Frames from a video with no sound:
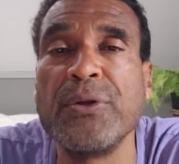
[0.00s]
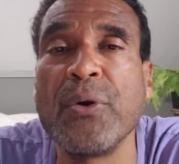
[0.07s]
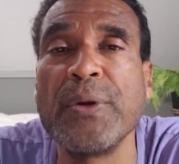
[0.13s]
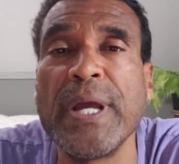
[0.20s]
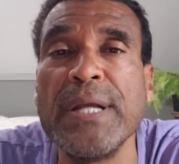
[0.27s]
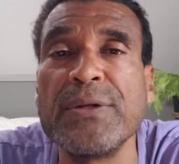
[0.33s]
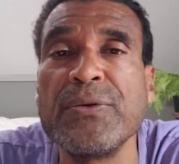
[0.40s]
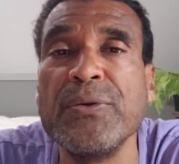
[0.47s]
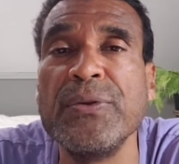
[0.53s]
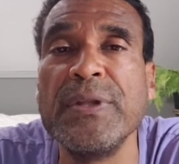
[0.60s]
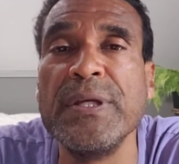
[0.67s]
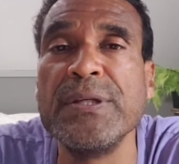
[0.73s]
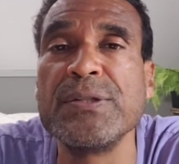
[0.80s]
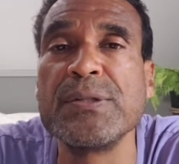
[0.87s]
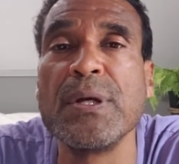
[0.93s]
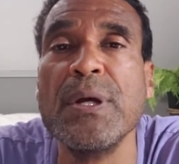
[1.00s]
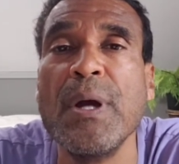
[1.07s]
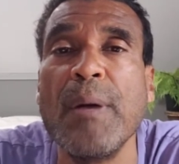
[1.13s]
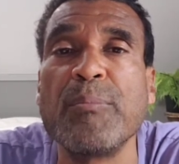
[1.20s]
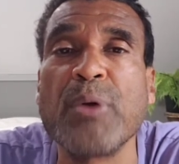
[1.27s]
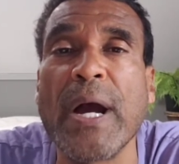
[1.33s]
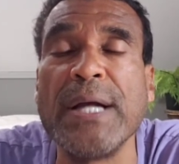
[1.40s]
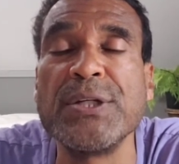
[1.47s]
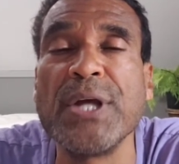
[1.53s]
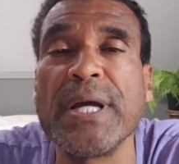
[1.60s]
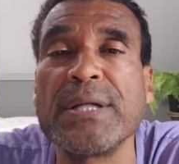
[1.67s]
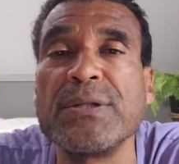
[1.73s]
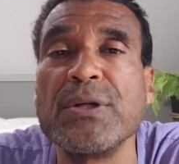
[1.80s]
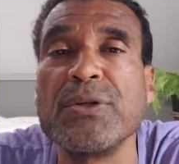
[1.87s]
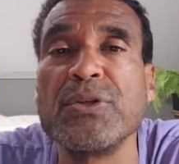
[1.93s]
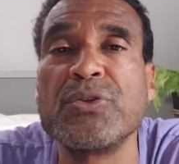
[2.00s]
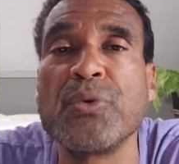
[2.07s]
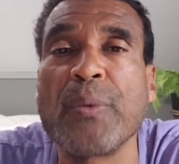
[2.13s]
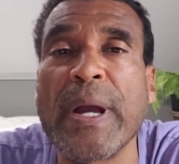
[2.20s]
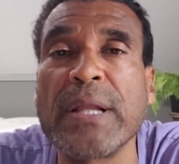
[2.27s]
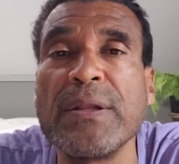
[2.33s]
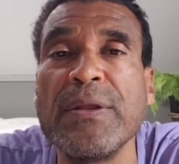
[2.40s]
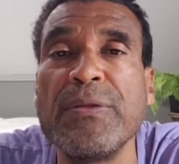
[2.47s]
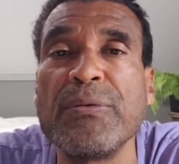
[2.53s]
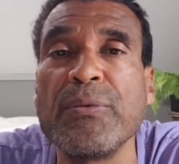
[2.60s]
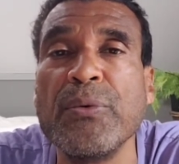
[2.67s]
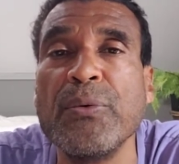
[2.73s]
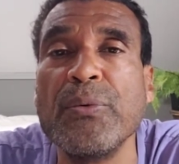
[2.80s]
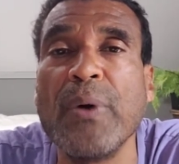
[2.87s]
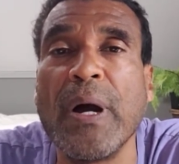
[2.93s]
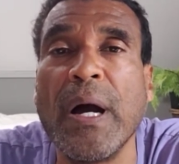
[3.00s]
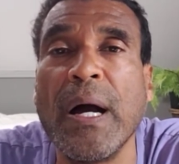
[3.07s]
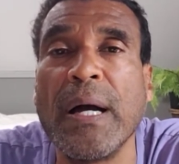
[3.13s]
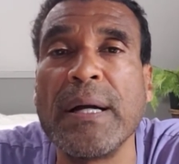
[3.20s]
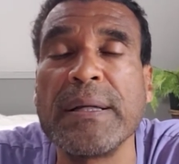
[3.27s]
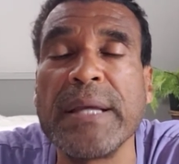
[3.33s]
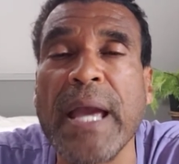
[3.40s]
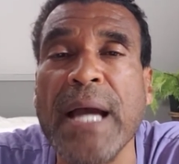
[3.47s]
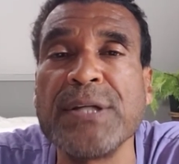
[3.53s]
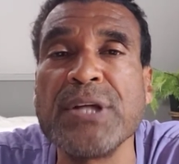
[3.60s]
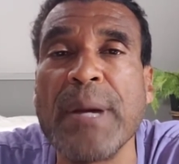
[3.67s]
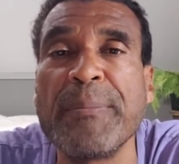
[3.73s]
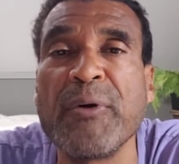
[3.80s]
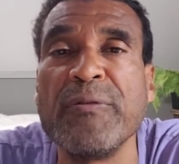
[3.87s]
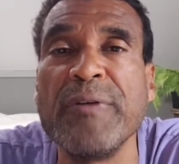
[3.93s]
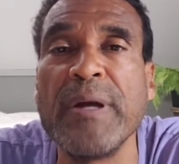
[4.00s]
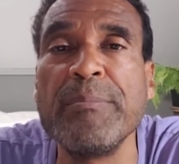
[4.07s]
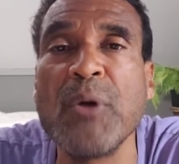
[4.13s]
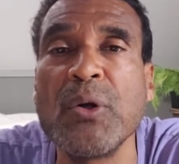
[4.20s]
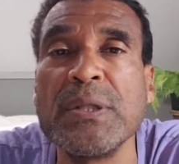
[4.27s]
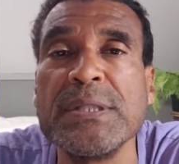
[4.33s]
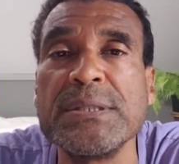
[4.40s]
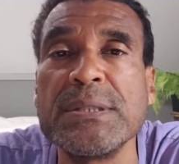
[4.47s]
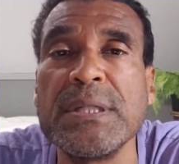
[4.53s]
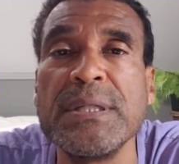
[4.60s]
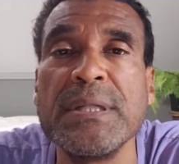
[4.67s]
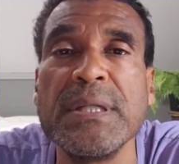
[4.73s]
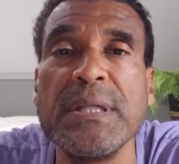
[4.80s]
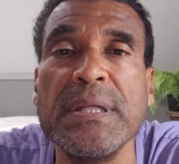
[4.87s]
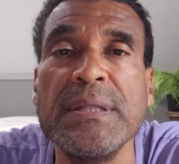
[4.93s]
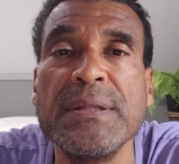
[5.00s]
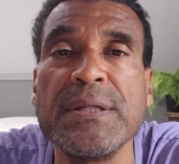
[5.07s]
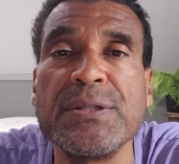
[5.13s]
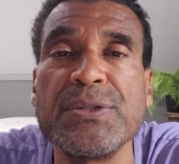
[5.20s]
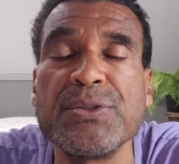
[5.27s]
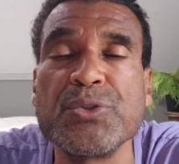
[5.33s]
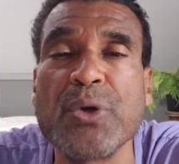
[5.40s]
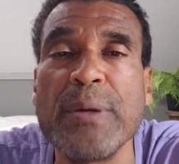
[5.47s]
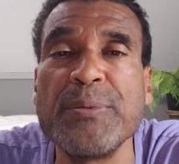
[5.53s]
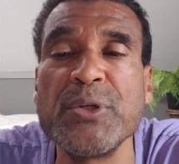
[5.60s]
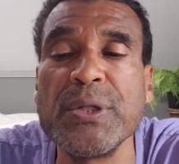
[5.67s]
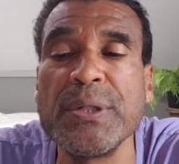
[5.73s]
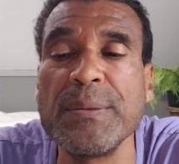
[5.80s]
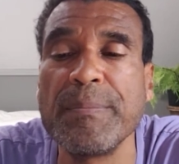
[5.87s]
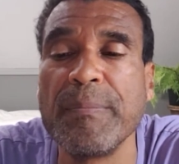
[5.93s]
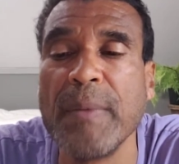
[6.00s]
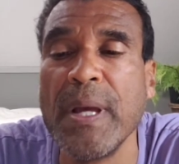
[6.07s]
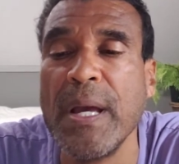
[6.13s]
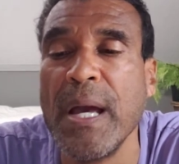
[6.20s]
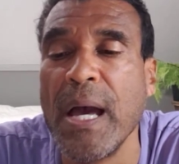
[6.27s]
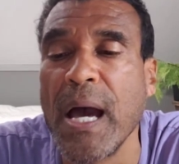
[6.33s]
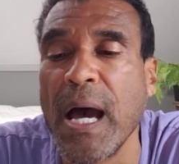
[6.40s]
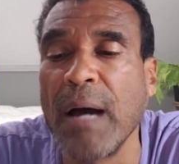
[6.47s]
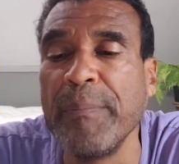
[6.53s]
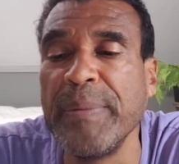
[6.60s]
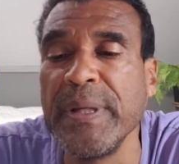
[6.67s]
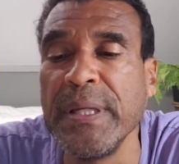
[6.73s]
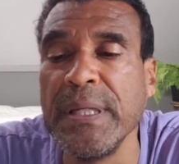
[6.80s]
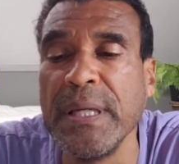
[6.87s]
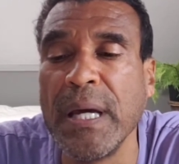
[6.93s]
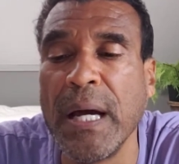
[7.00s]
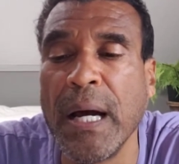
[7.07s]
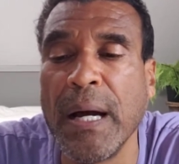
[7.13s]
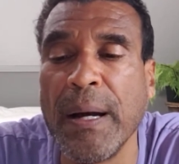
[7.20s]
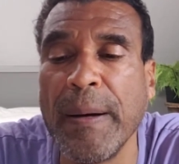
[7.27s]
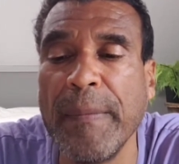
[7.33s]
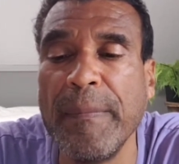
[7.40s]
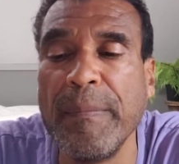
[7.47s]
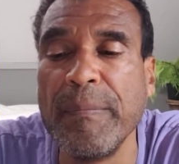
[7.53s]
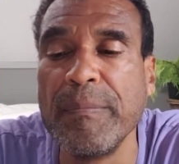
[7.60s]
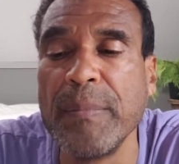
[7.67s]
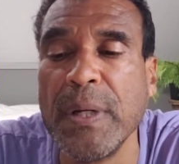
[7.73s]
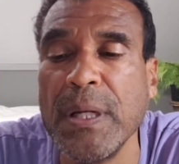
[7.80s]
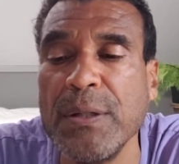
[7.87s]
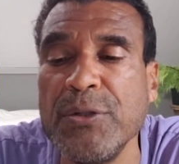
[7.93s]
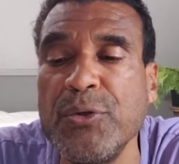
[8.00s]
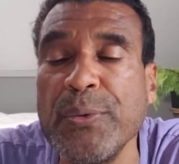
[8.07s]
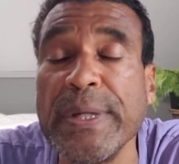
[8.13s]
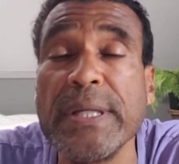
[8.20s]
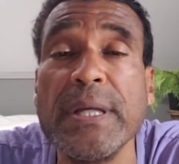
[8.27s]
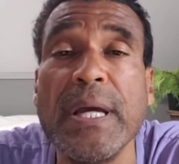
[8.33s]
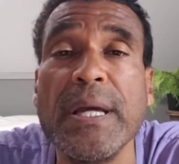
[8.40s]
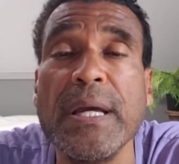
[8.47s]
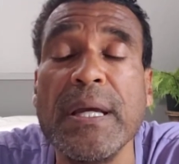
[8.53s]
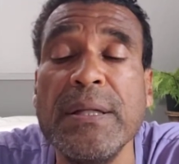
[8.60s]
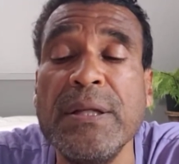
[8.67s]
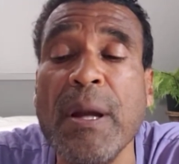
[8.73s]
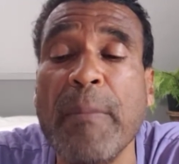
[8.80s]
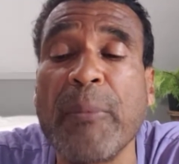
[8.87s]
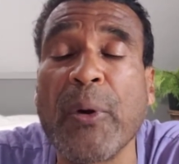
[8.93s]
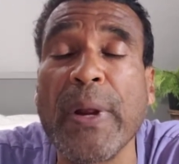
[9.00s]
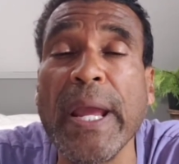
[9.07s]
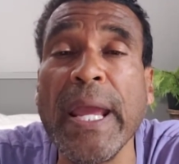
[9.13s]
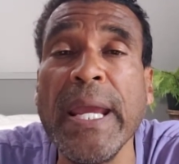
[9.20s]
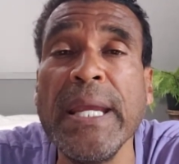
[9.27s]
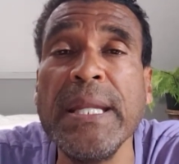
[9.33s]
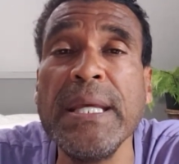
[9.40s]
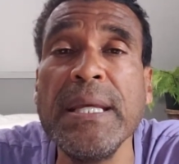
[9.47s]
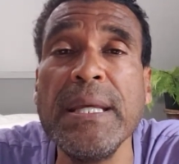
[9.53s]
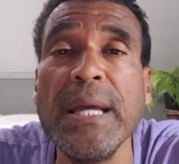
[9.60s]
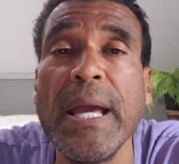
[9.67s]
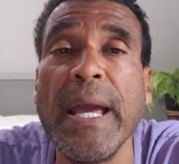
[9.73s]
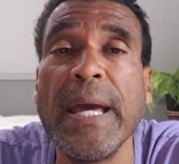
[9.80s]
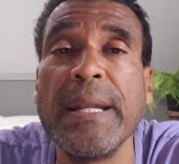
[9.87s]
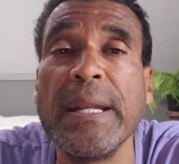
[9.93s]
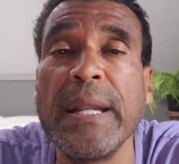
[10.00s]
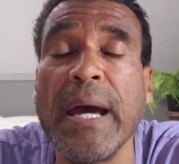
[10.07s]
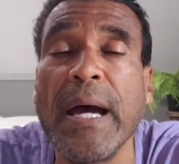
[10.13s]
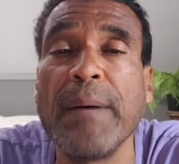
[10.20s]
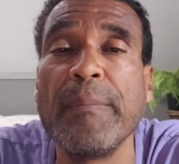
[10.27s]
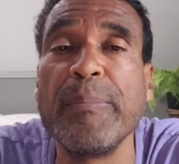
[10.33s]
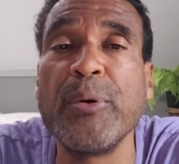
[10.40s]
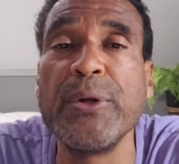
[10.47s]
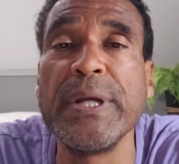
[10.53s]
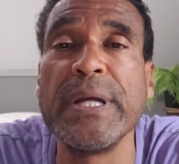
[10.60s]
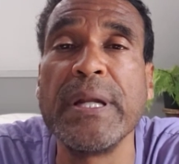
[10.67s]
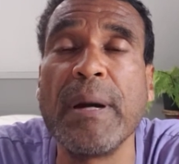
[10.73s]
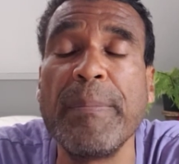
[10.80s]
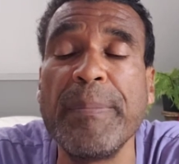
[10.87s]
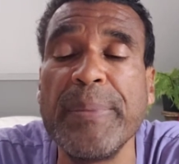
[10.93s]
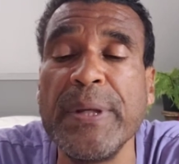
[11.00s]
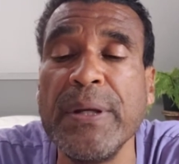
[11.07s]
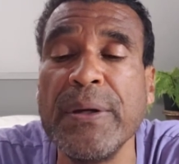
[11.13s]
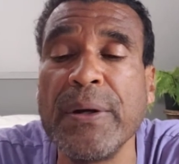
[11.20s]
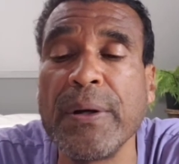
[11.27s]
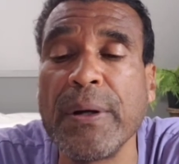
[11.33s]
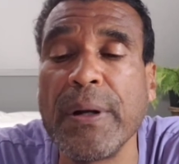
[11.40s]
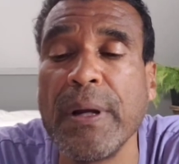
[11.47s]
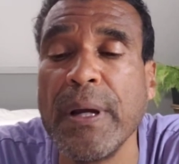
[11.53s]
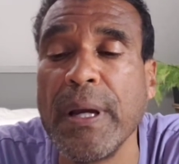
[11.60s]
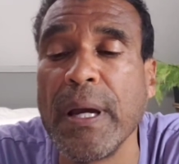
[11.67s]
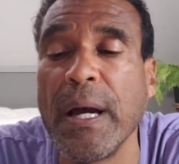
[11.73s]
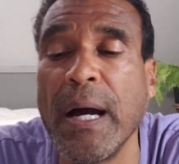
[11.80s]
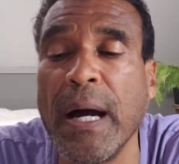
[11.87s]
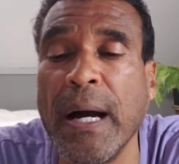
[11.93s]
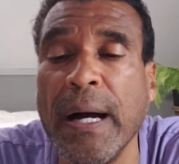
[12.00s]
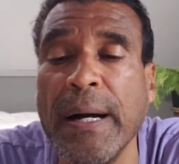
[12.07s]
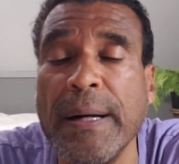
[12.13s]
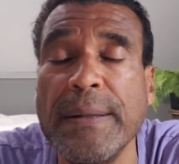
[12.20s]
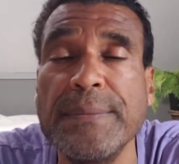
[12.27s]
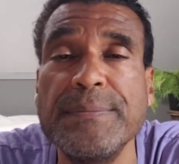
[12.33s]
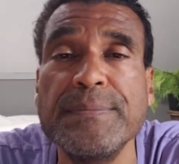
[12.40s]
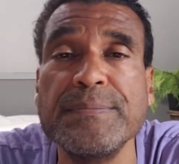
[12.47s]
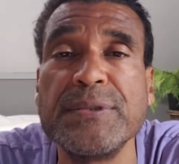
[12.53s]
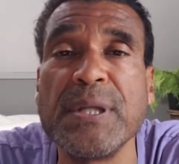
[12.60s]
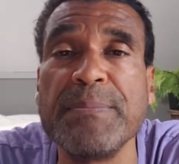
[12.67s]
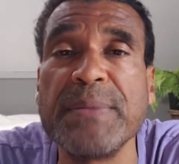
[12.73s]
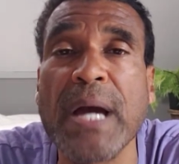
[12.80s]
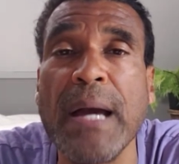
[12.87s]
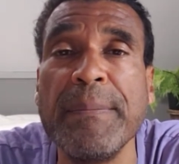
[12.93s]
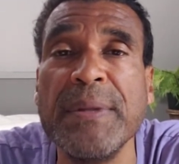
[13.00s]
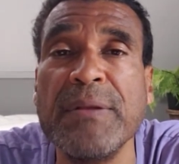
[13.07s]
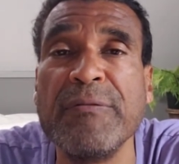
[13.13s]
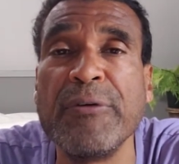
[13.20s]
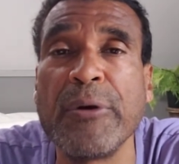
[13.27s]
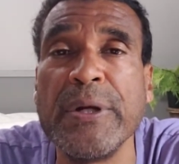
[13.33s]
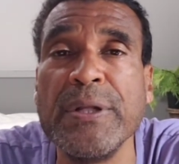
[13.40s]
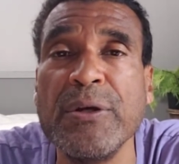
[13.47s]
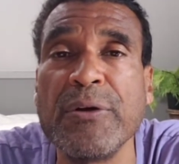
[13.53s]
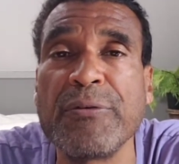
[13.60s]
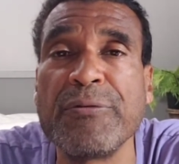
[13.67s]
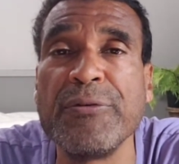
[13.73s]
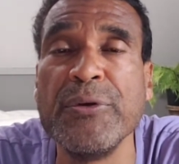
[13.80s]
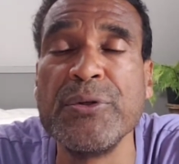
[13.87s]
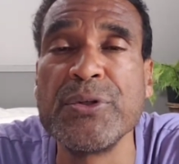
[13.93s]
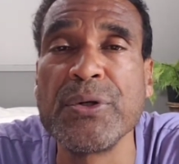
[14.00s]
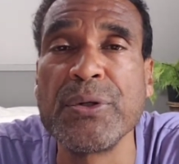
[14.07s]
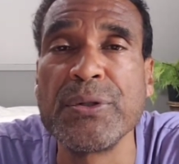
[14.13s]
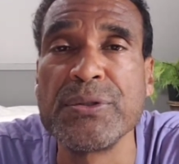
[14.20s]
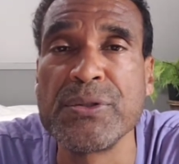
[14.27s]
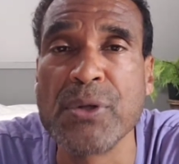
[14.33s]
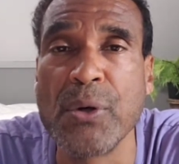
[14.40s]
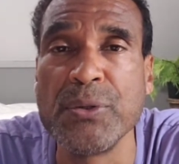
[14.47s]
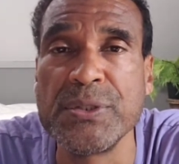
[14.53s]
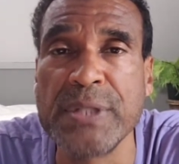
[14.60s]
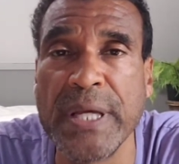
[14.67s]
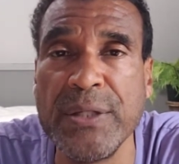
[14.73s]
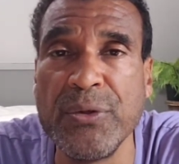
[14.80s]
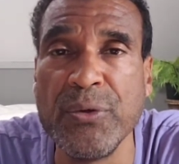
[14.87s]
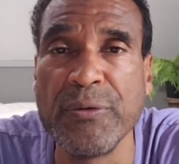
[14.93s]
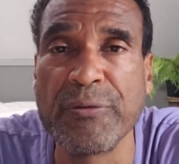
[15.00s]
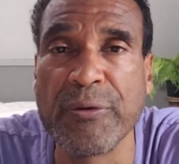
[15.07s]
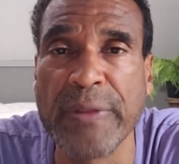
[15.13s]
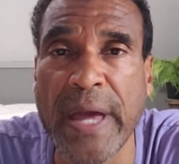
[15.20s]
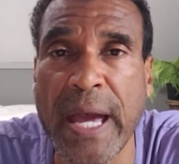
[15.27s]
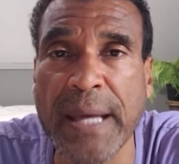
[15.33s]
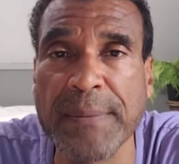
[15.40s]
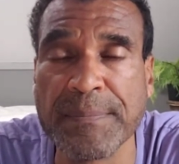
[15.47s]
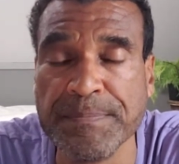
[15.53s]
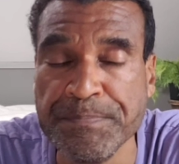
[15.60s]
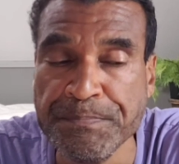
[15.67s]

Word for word: donate to the project directly through Cash App or Venmo listed in the description. I'll be doing number 80 and putting it up here sometime in the very near future, so stay tuned for that.